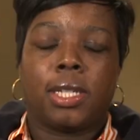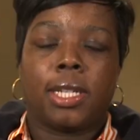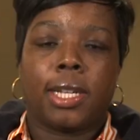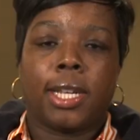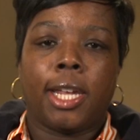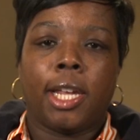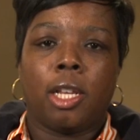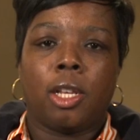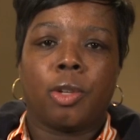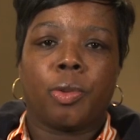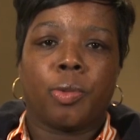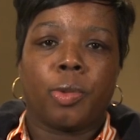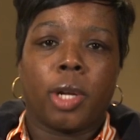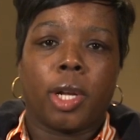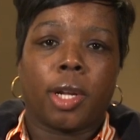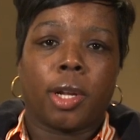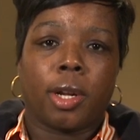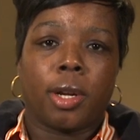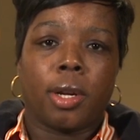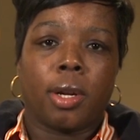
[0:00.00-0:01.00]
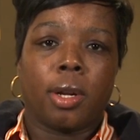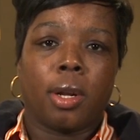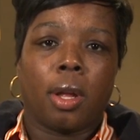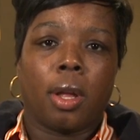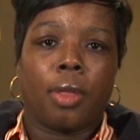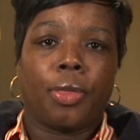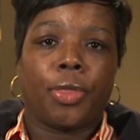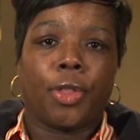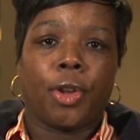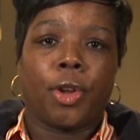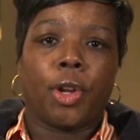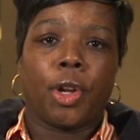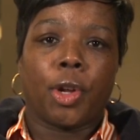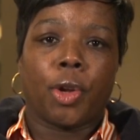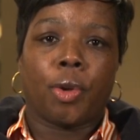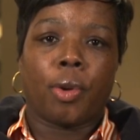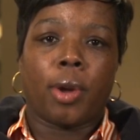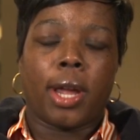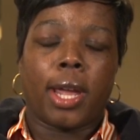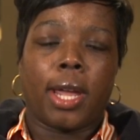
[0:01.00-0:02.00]
Tequila Rucker, third
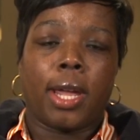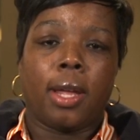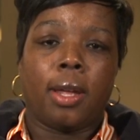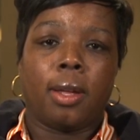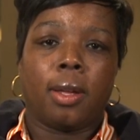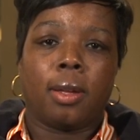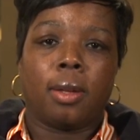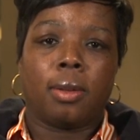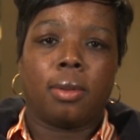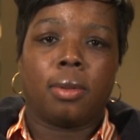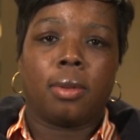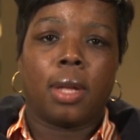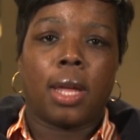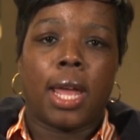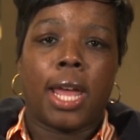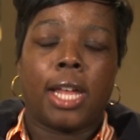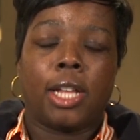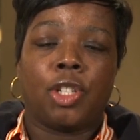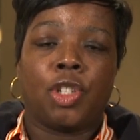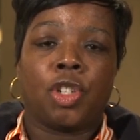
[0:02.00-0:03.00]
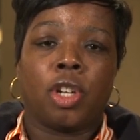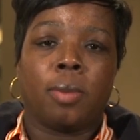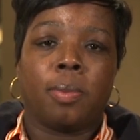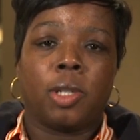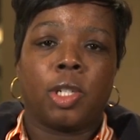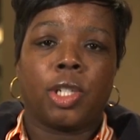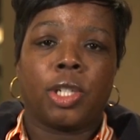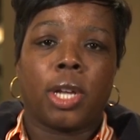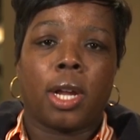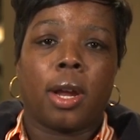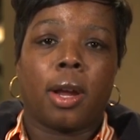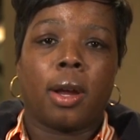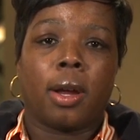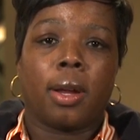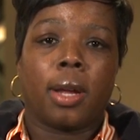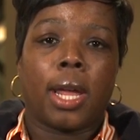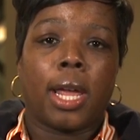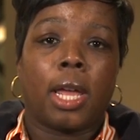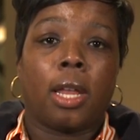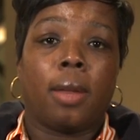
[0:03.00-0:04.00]
grade at Germanshire
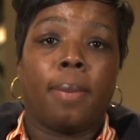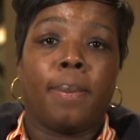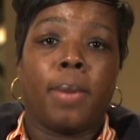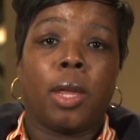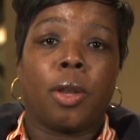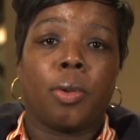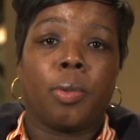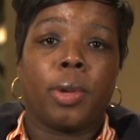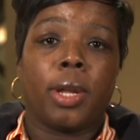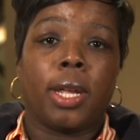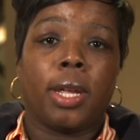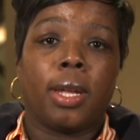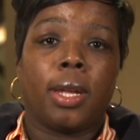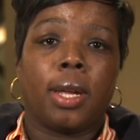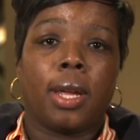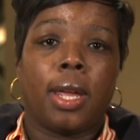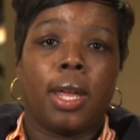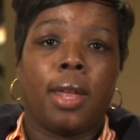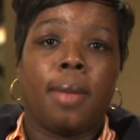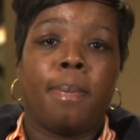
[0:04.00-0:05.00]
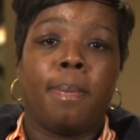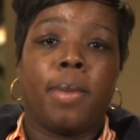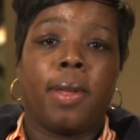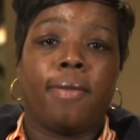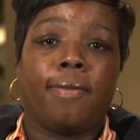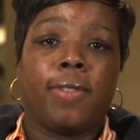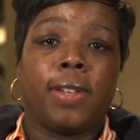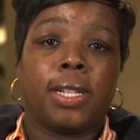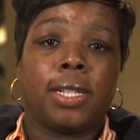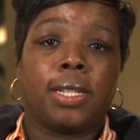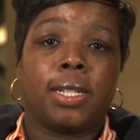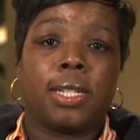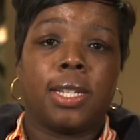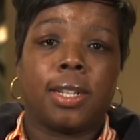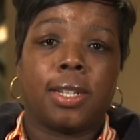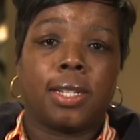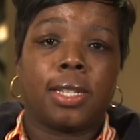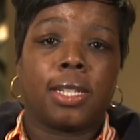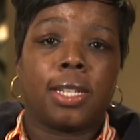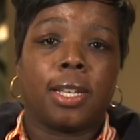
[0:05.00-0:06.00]
Elementary in Memphis,
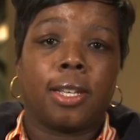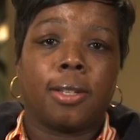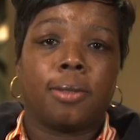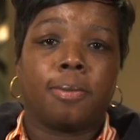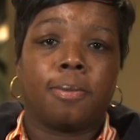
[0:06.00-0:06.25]
Tennessee.